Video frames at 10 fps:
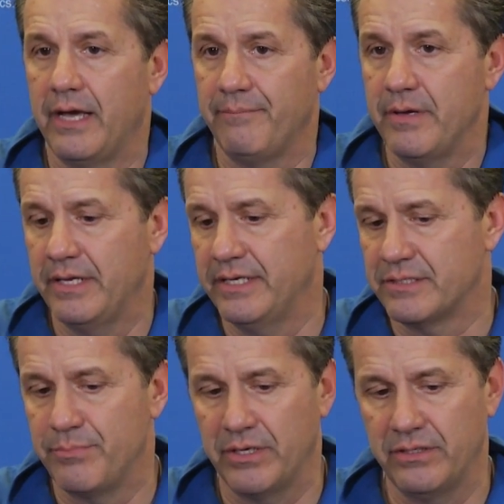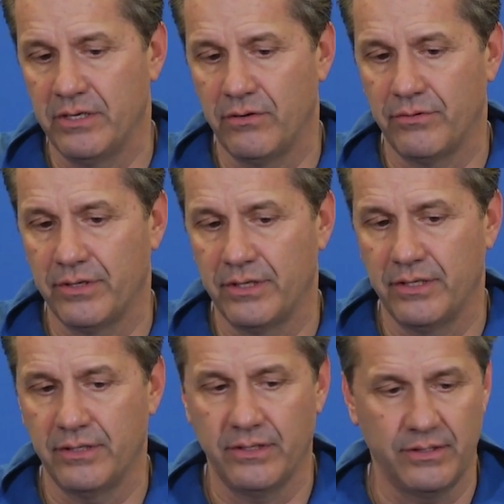Yeah, it is. But, you know,
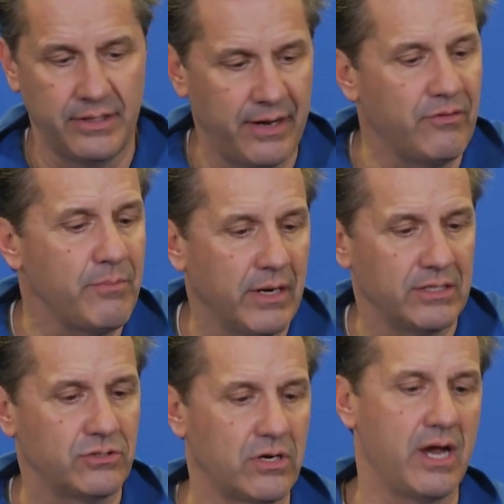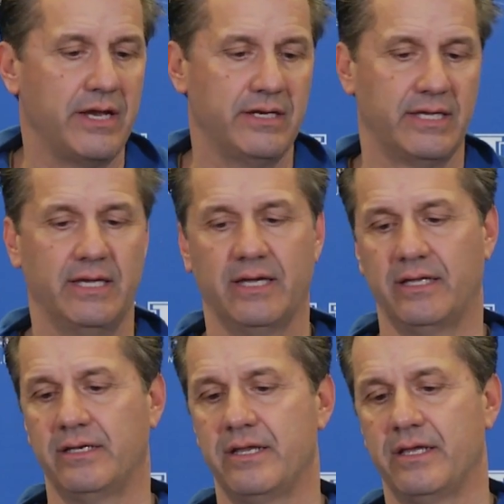everybody's trying
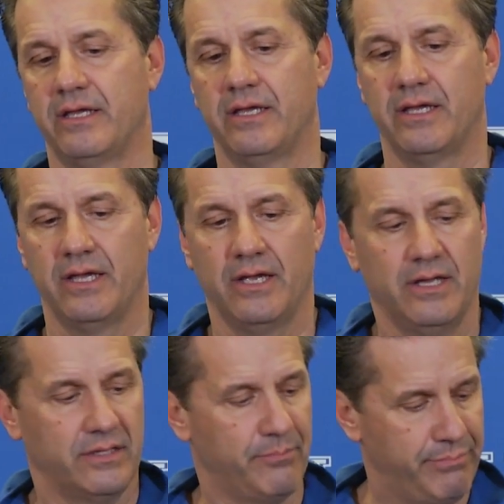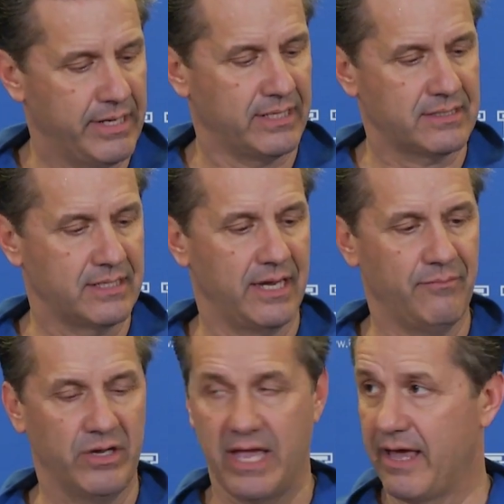again. The biggest
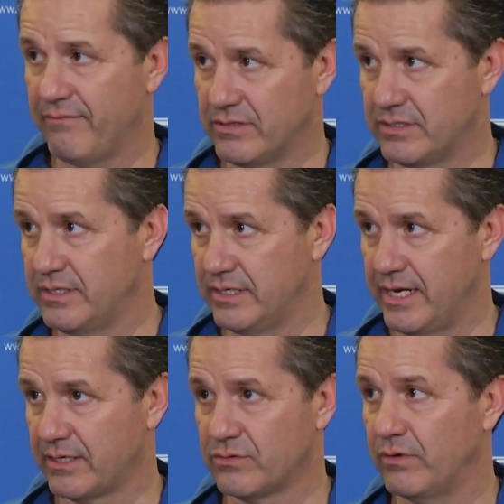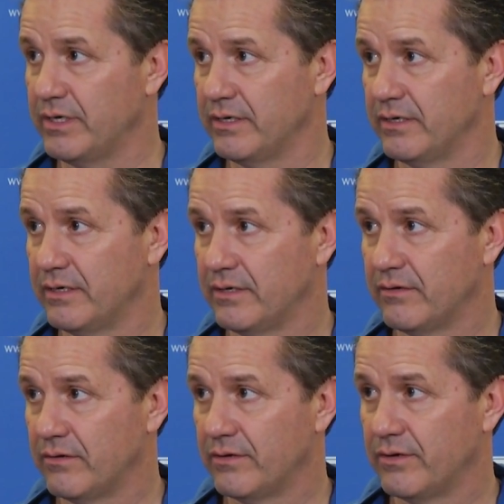game we have is the next one.
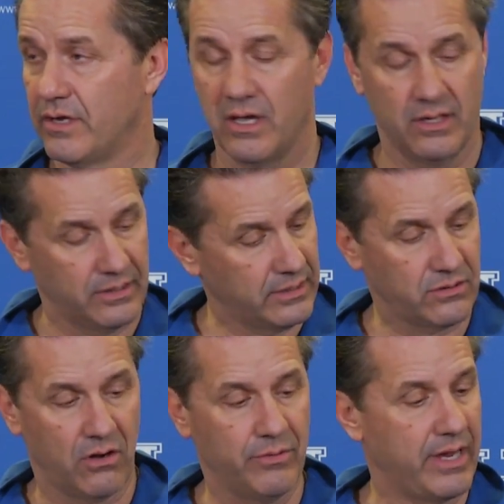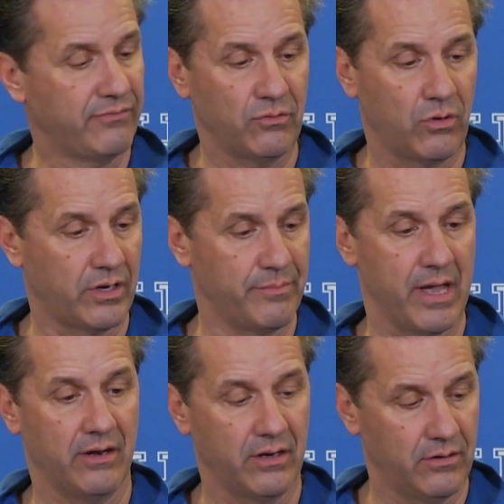It's all we have to worry
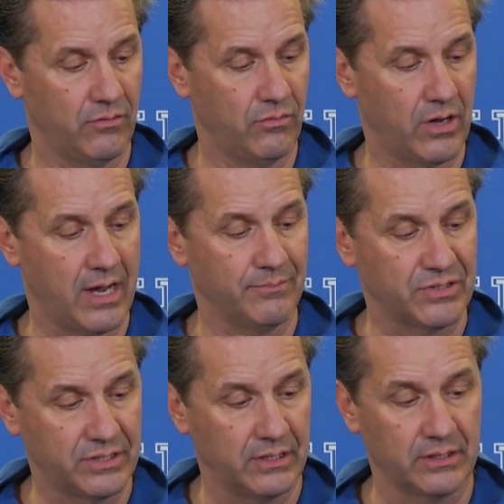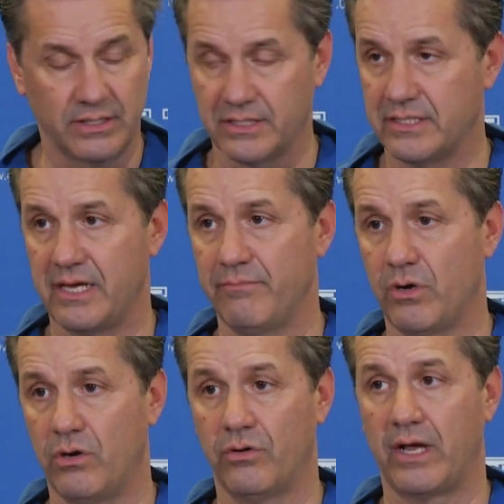about. I'm still in the same
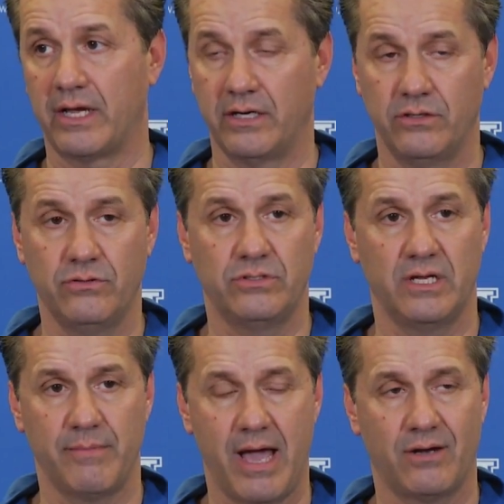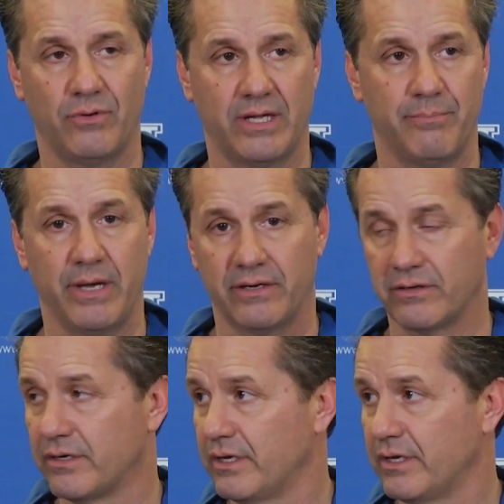mode. I got a new team. How do we get better?